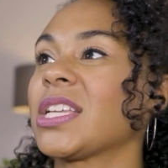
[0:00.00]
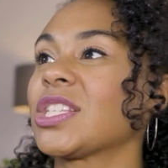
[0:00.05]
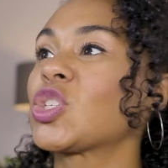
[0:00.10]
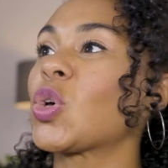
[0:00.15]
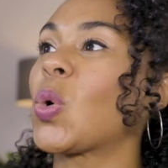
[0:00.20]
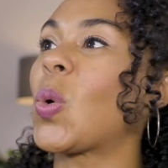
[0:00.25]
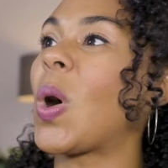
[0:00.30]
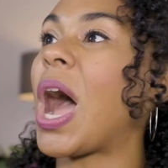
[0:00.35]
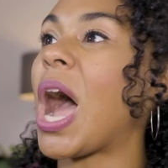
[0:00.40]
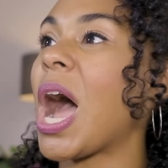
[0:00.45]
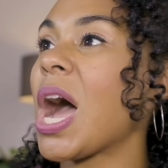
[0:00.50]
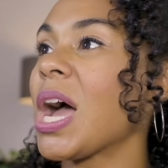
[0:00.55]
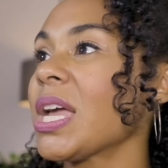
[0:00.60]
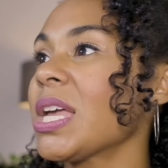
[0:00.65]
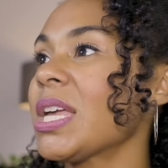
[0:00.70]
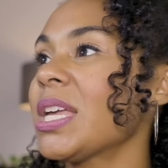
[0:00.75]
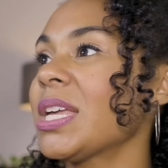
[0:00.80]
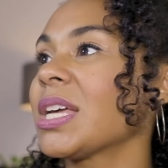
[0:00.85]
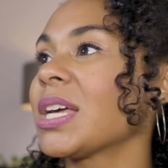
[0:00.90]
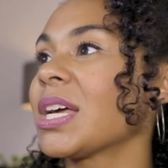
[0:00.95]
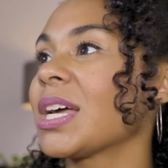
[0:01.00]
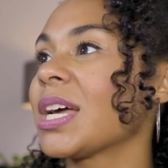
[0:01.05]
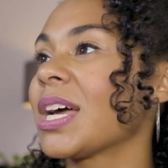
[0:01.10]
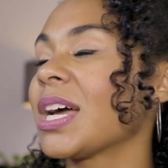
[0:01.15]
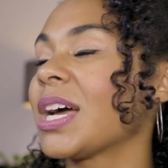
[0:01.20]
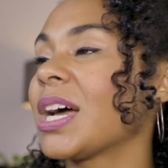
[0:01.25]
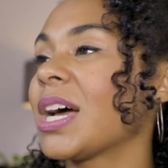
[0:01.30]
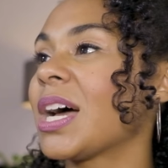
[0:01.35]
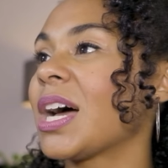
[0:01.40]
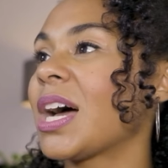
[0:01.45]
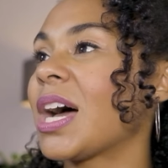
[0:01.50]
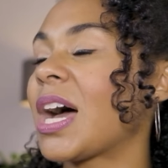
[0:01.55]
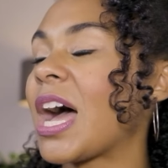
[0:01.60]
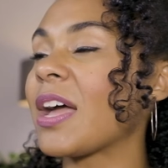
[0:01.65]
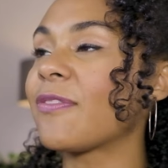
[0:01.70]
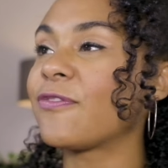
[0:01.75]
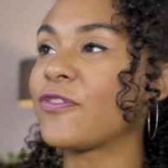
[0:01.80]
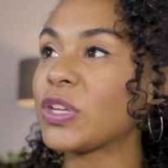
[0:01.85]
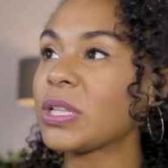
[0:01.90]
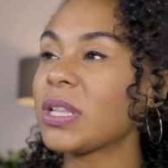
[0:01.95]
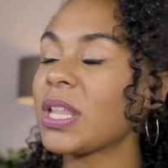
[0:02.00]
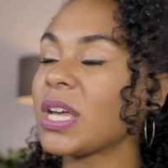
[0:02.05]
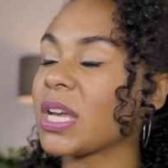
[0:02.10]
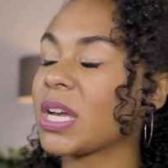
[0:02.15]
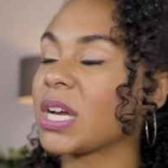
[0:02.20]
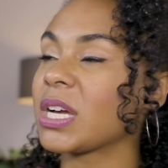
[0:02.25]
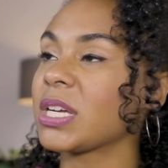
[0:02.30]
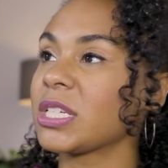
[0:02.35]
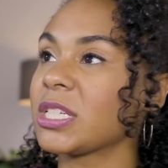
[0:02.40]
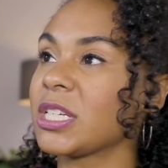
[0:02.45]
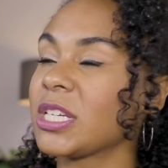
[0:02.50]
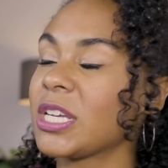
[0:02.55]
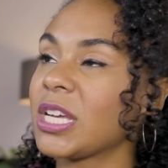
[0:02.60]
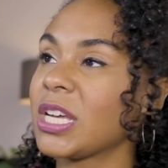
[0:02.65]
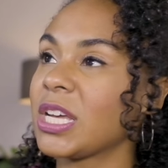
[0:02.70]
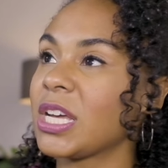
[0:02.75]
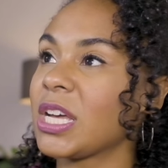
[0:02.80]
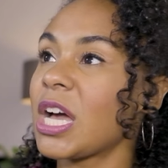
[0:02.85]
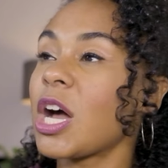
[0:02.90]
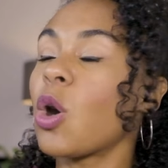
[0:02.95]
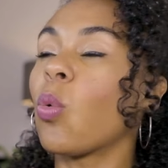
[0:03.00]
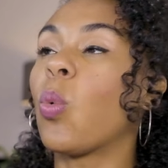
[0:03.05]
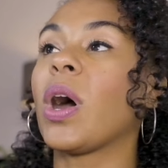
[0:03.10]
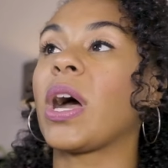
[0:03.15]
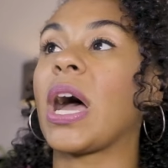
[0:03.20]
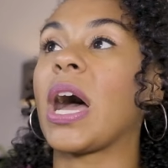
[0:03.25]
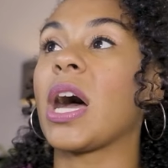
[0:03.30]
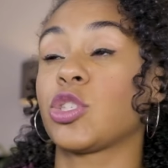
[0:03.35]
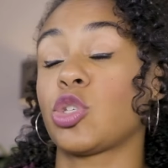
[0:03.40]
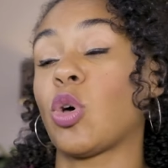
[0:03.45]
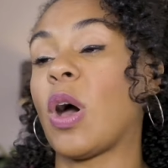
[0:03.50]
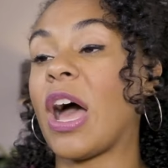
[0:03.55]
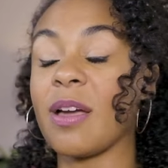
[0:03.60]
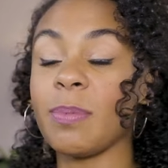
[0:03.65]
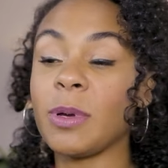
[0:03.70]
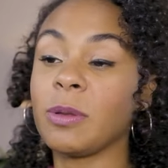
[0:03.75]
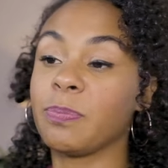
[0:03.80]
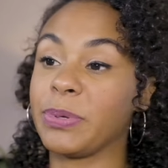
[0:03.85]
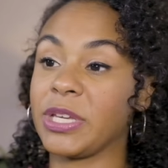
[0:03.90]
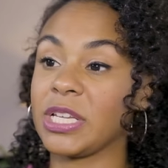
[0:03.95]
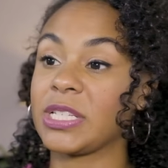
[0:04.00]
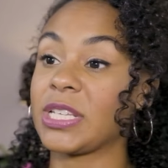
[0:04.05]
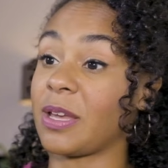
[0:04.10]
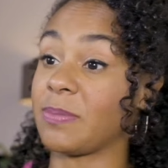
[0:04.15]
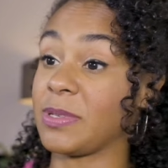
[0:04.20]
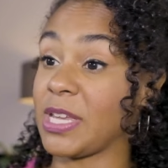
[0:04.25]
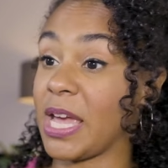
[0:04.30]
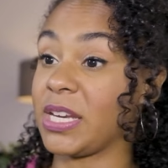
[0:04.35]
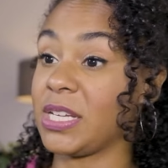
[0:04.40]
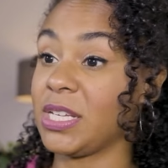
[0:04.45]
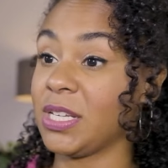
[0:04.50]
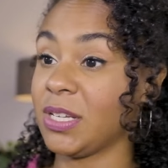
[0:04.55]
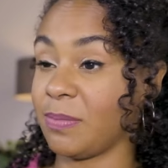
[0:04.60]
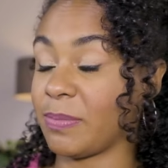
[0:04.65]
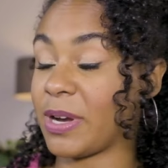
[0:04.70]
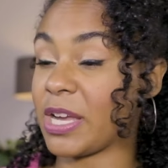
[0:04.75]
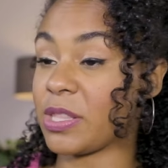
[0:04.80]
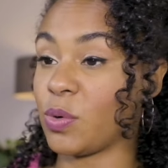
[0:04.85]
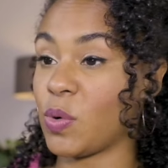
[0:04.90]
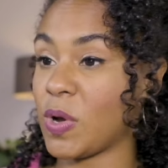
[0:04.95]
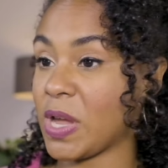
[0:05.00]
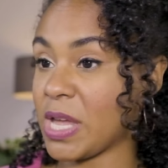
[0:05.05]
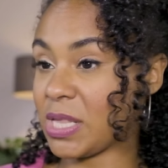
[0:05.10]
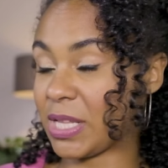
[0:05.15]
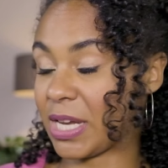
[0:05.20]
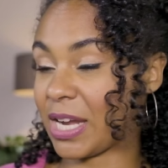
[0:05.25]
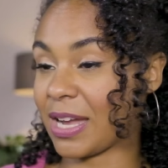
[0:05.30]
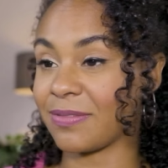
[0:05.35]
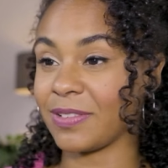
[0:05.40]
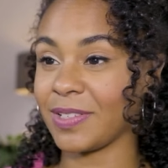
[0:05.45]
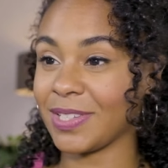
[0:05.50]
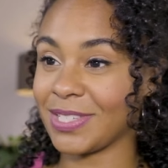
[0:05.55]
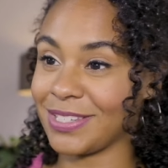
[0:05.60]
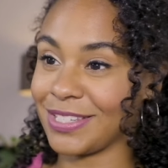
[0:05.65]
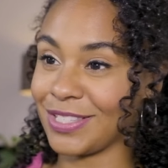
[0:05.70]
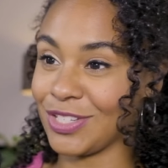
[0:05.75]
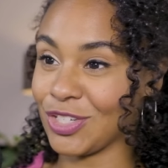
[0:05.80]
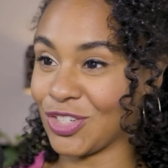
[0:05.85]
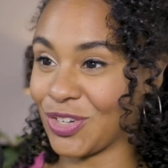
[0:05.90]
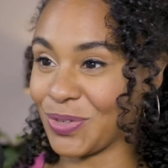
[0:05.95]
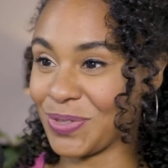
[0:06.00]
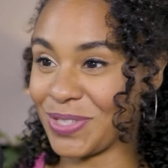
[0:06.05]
So I, I feel like what, so I'm a big time Yeti, by the way. Like I've listened to the show